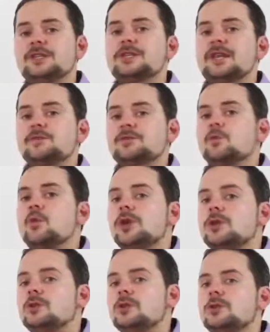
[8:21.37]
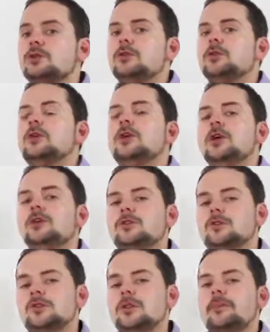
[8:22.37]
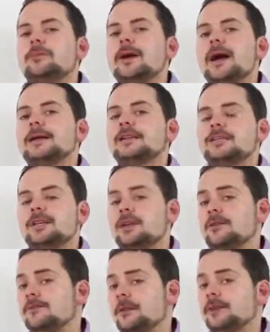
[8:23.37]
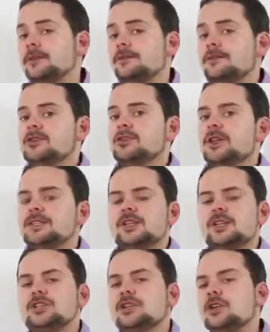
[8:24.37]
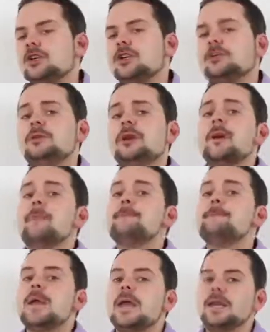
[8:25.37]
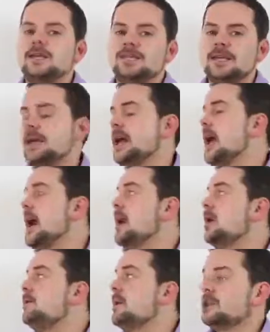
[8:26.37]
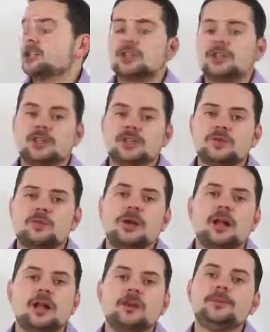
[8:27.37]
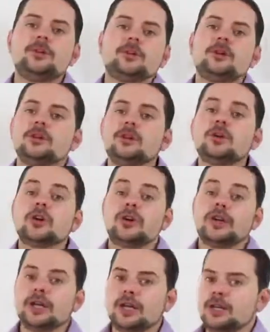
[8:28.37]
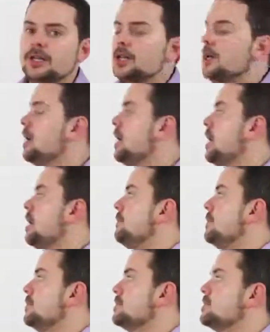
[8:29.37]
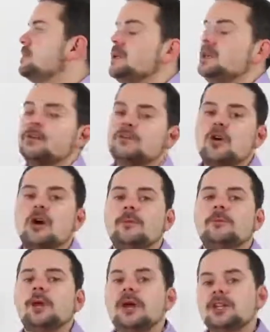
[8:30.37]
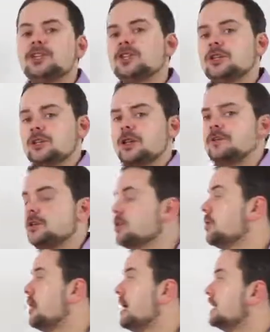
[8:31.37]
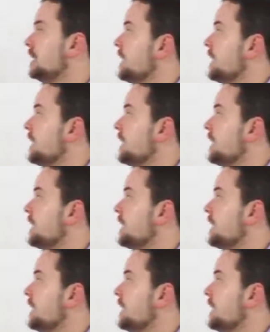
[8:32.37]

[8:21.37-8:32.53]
steps what you can do to start practicing effective visualization, and you're going to be amazed at how much this will help your learning and your speed of comprehension and giving correct